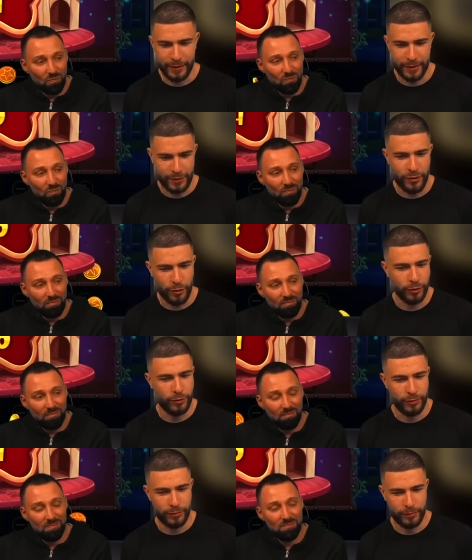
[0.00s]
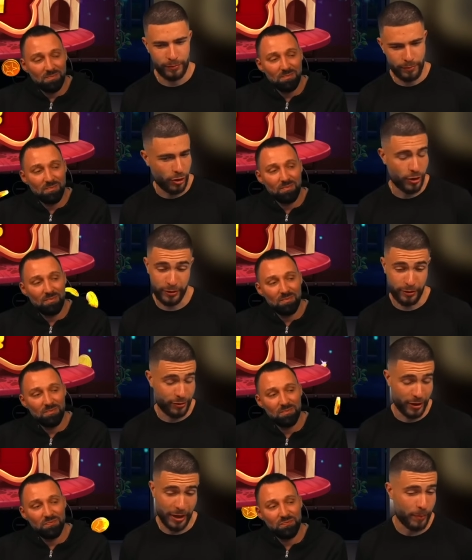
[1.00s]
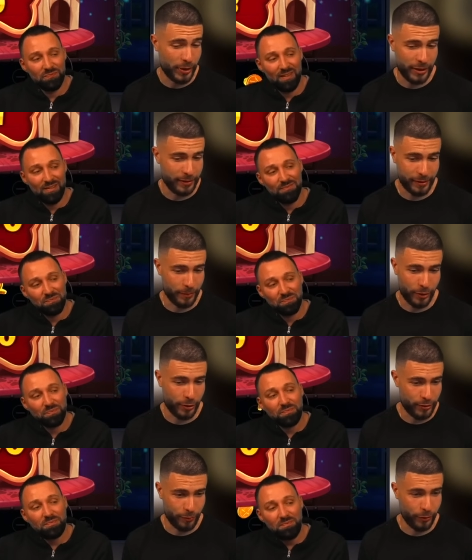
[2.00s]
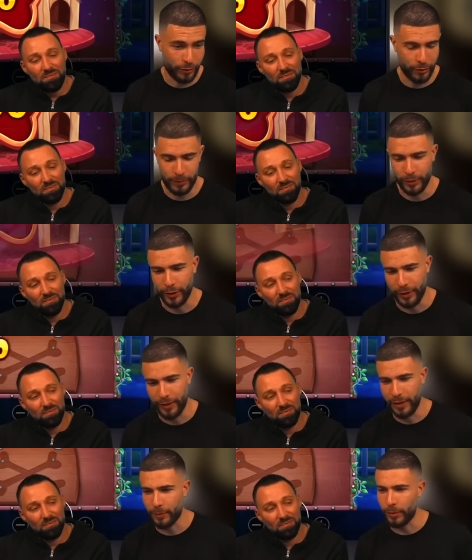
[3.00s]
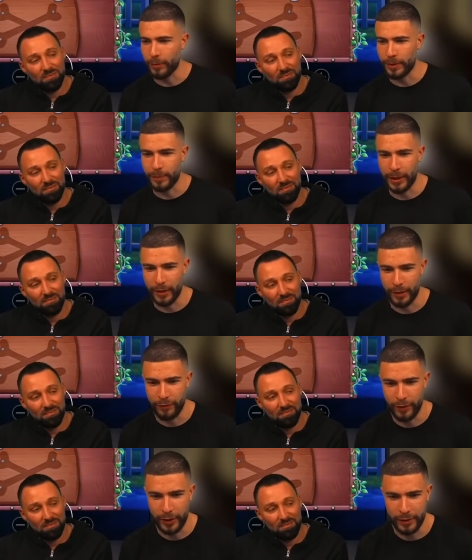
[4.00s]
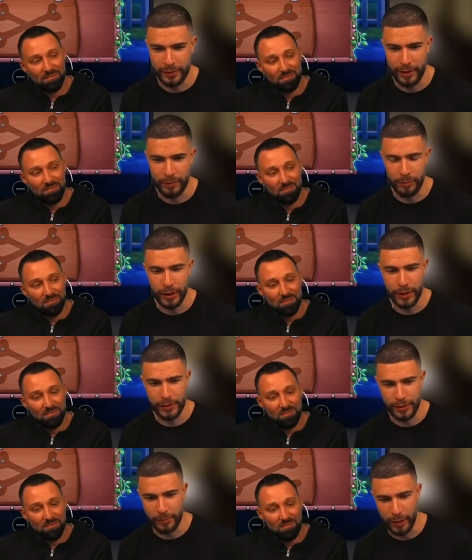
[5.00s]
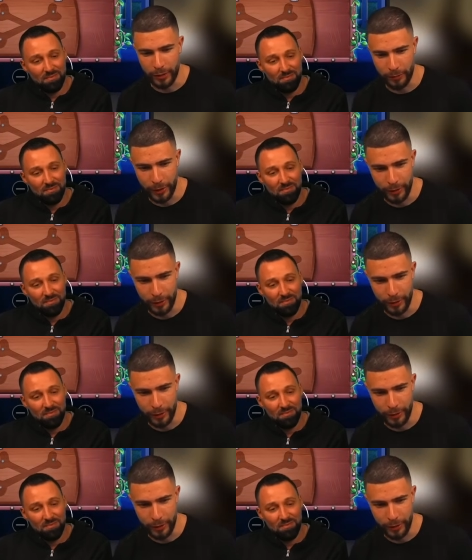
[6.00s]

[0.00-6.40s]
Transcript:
Speaker 1: that sold data to Lebanese SIM cards with crypto. And I think I probably spent like fucking 10 BDC, by the way,